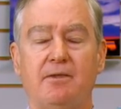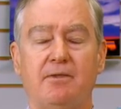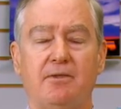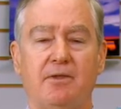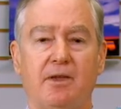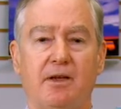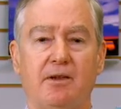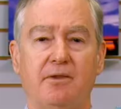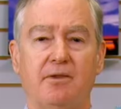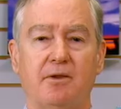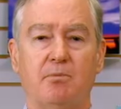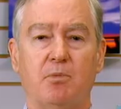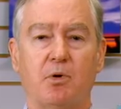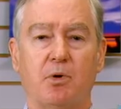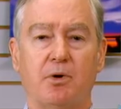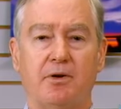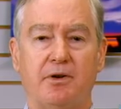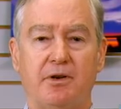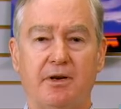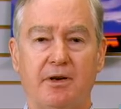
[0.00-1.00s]
then the
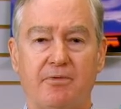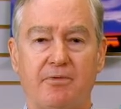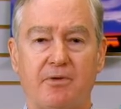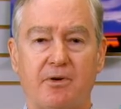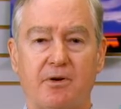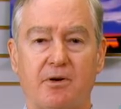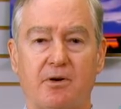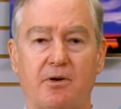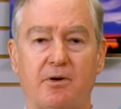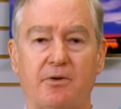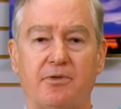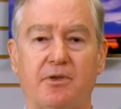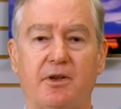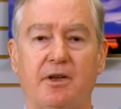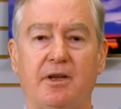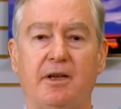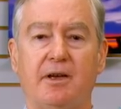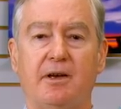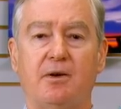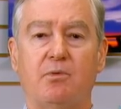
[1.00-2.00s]
more difficult the
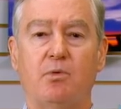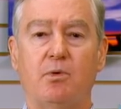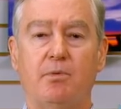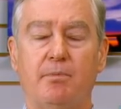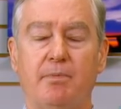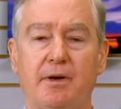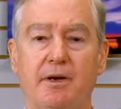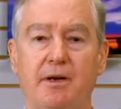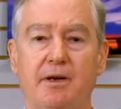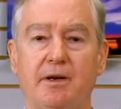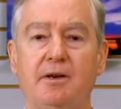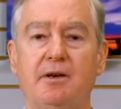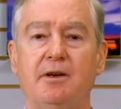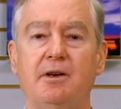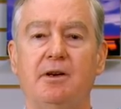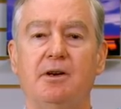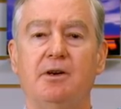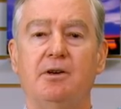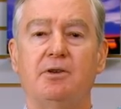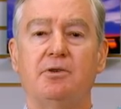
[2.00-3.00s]
ink will be
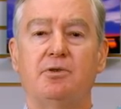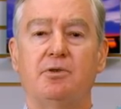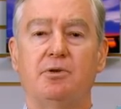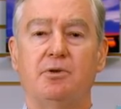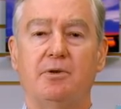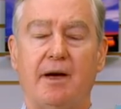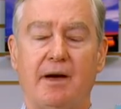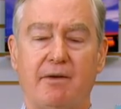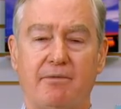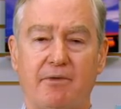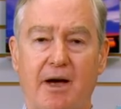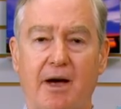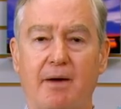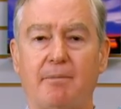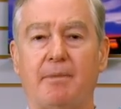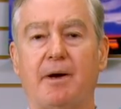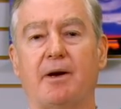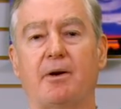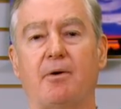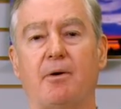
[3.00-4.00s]
to have dye
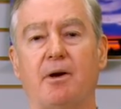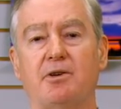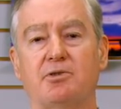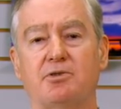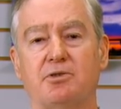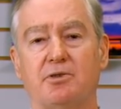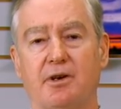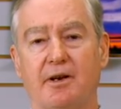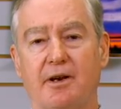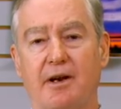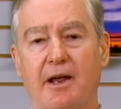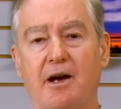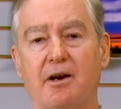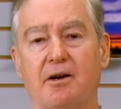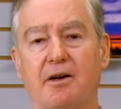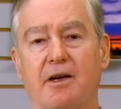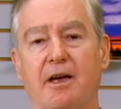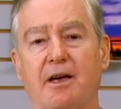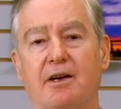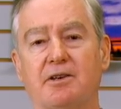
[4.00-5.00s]
migration and
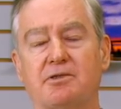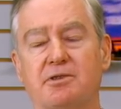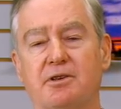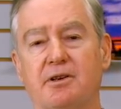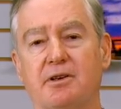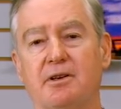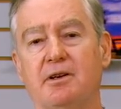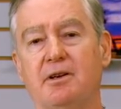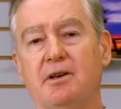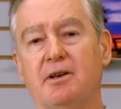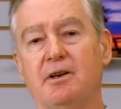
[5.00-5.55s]
outgassing.